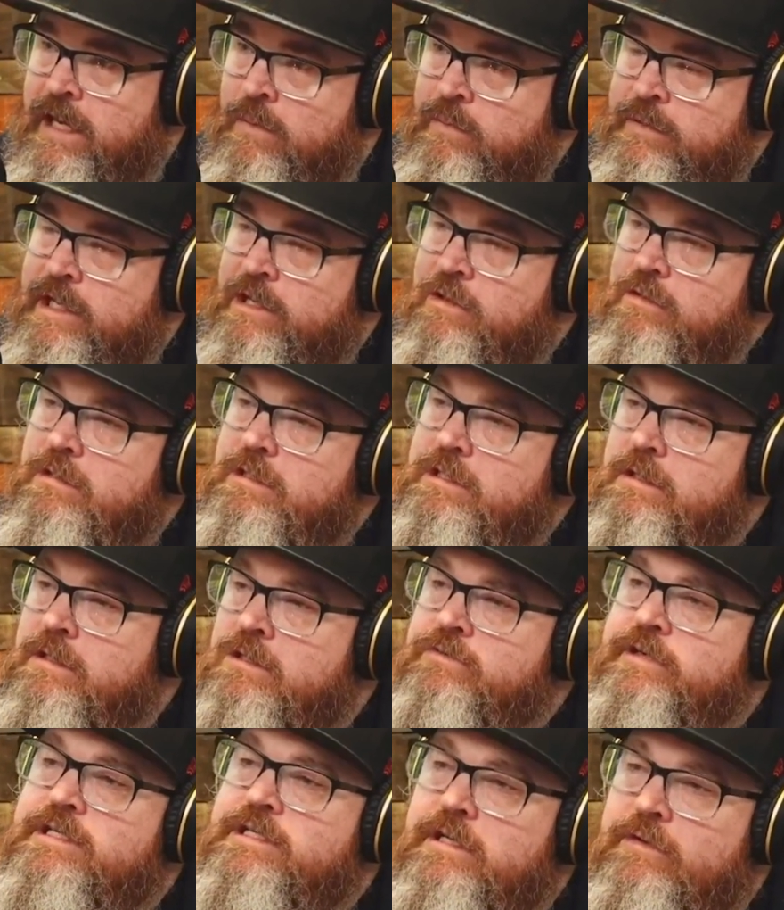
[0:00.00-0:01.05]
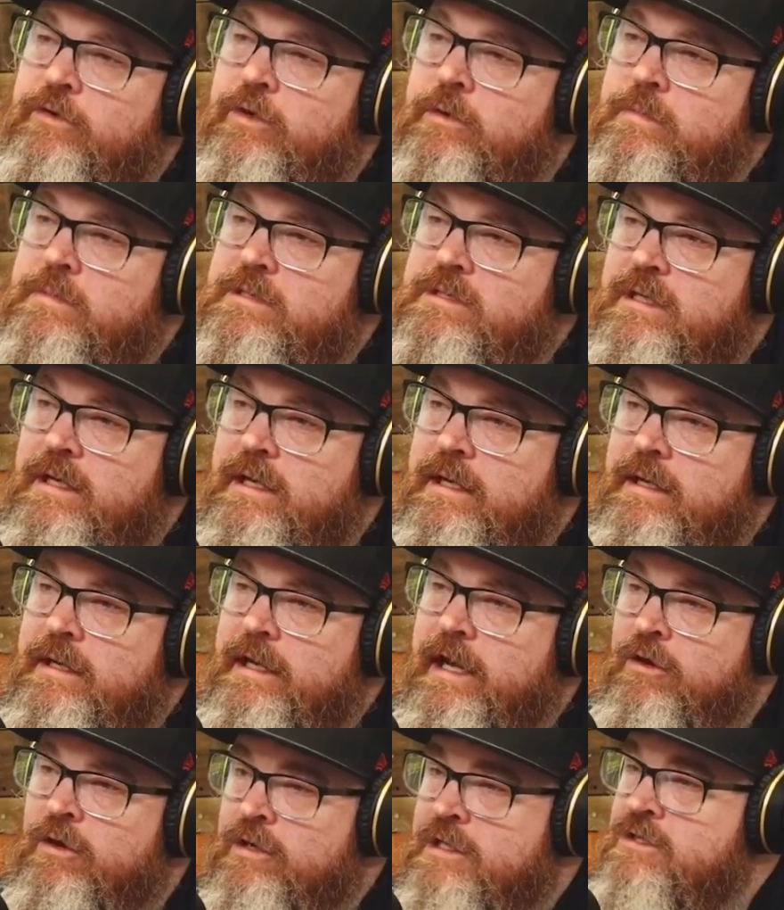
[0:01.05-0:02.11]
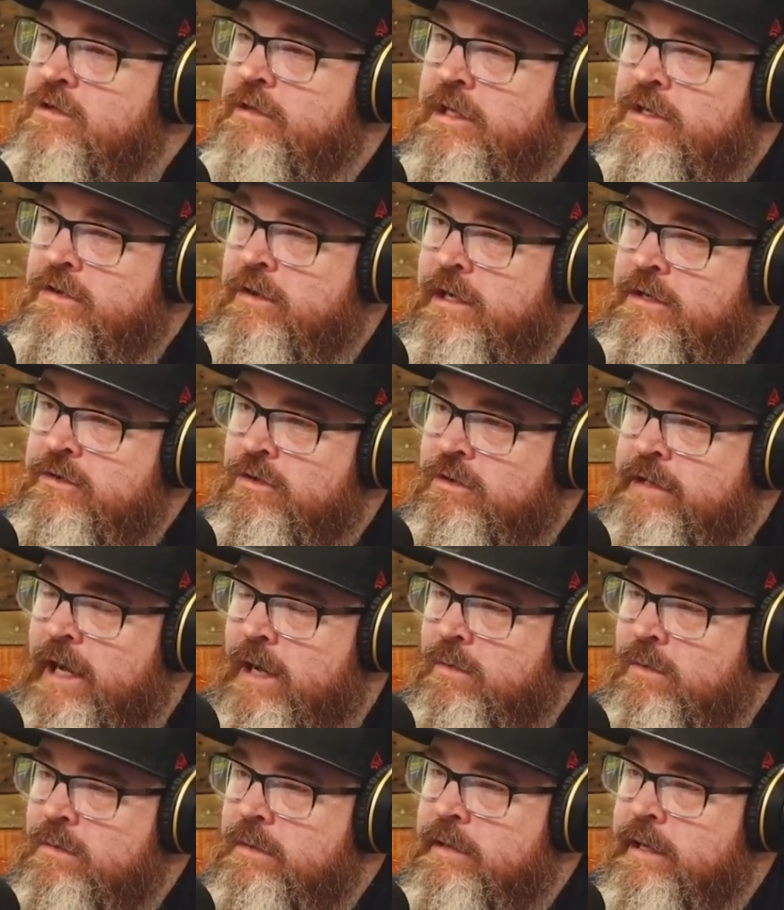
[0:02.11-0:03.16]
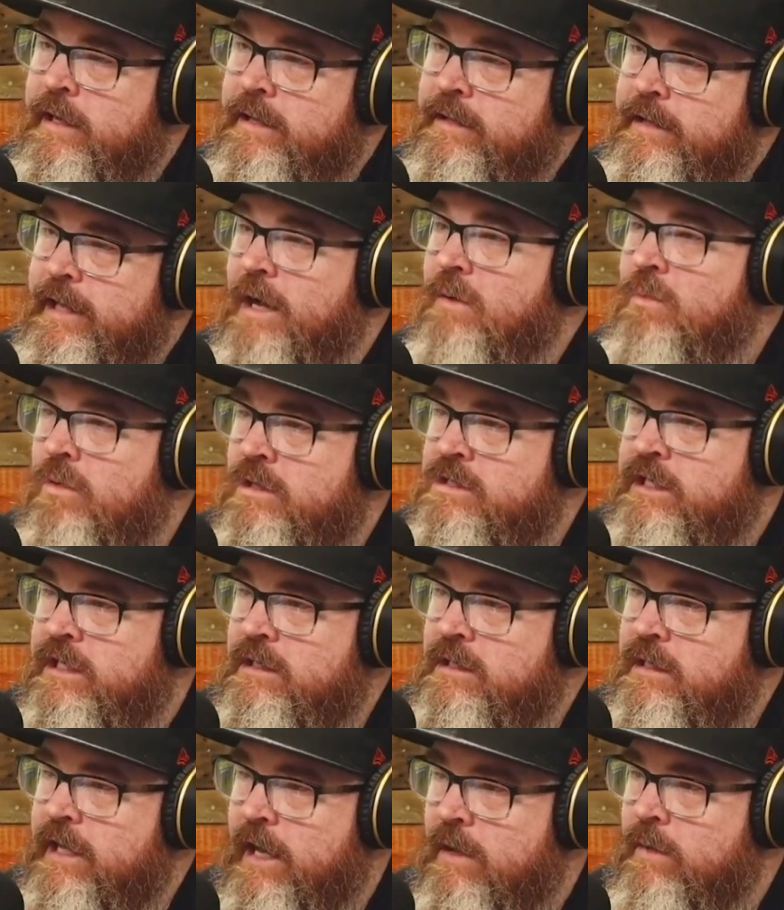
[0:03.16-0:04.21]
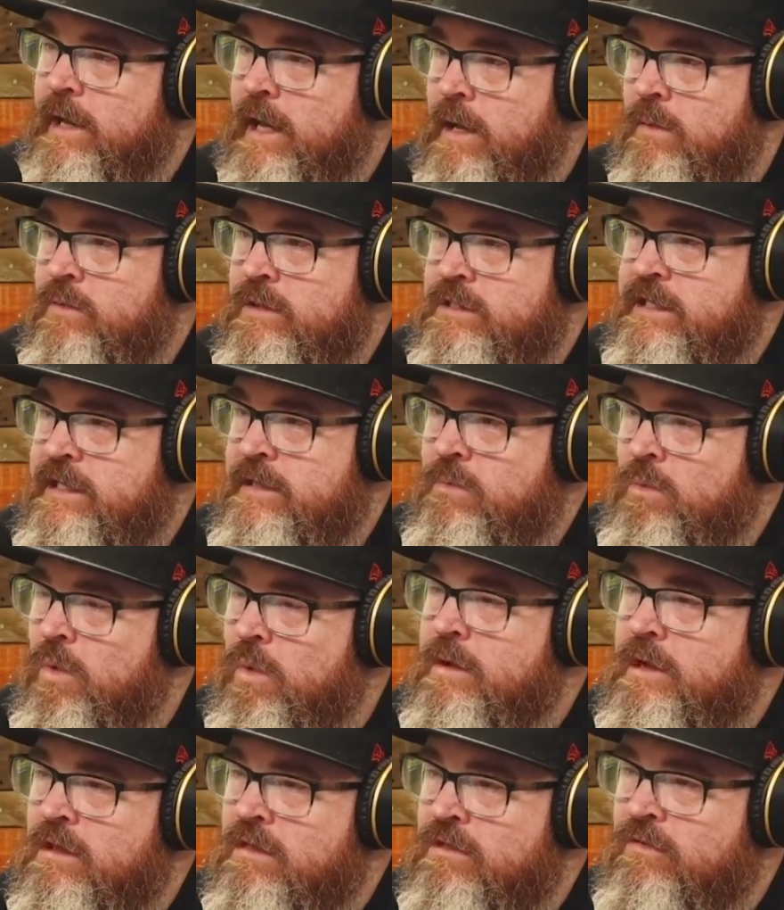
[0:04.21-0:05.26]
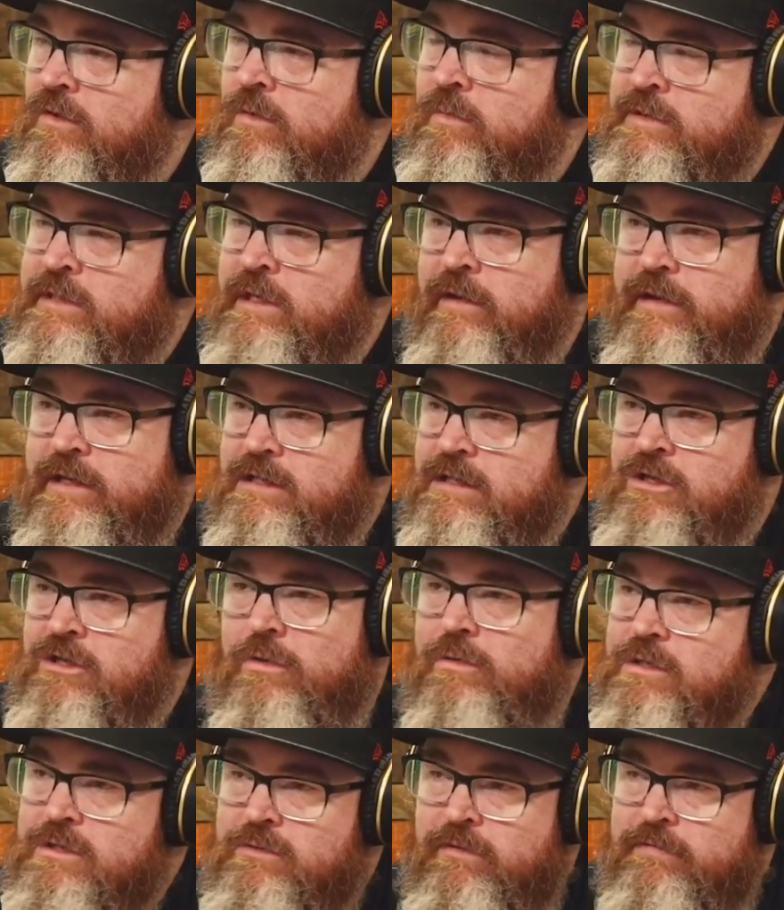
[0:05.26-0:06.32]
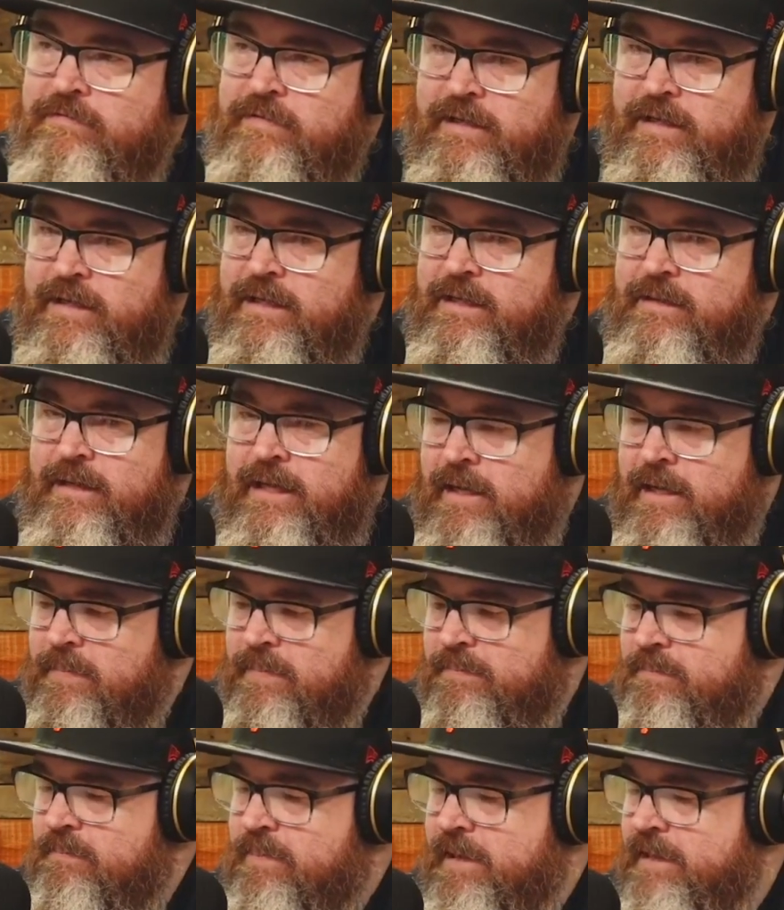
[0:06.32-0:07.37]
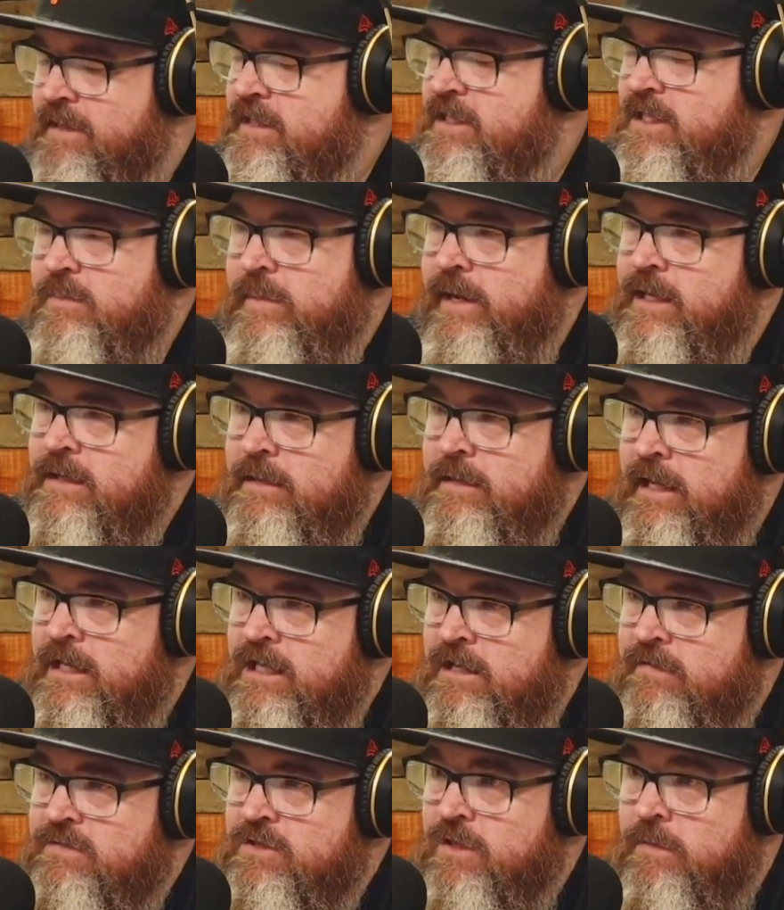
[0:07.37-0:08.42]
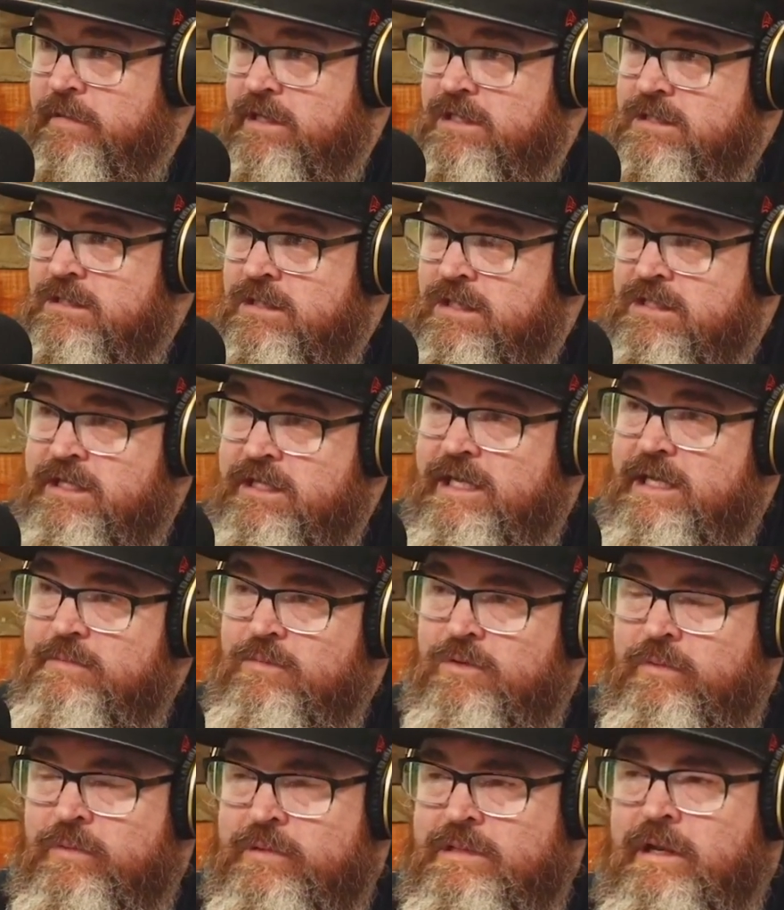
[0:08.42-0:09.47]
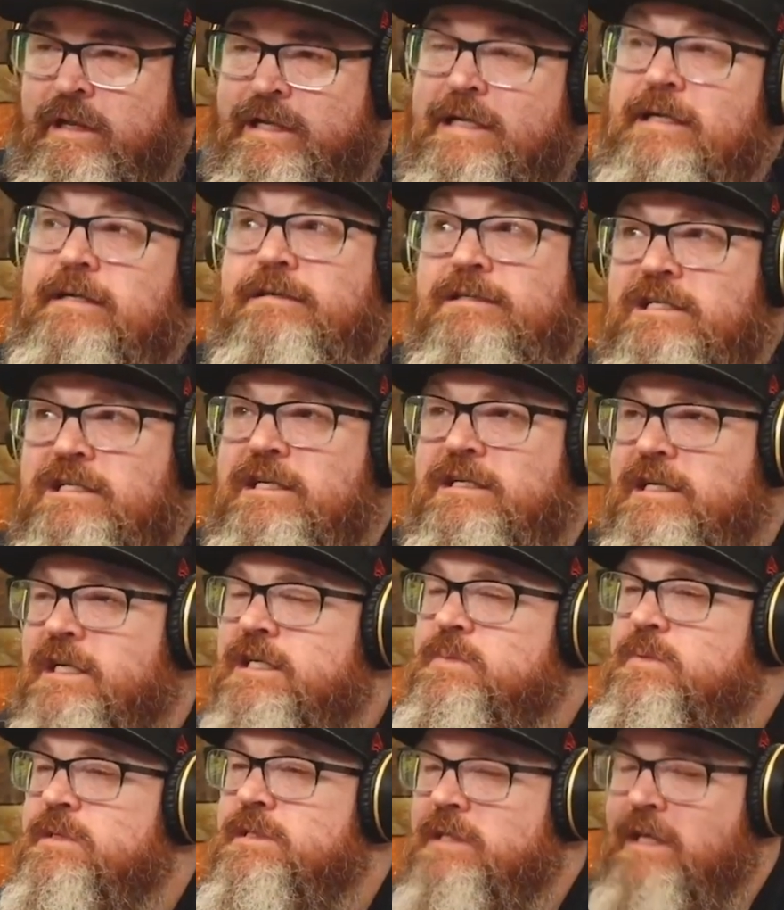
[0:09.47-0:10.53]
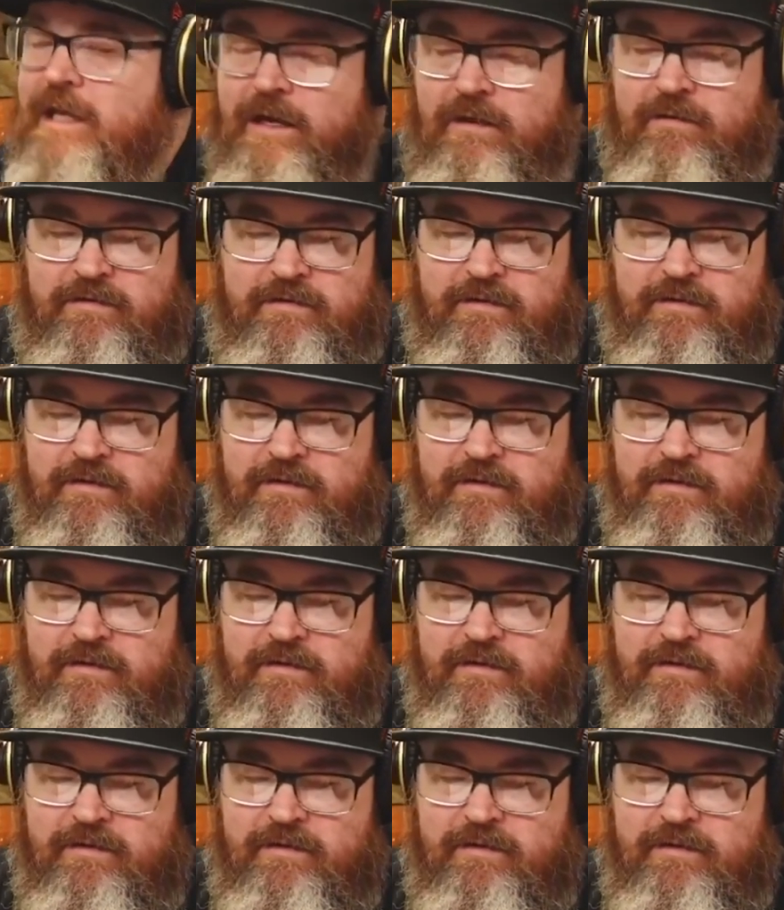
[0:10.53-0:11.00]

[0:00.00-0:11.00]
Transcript: when he got into the dressing rooms on his ninety nine night out. Uh, how was he? How how was he walking through? Was he like stoked to have uh, participated and, give so much to the team, or was he like, oh shit, just missed out?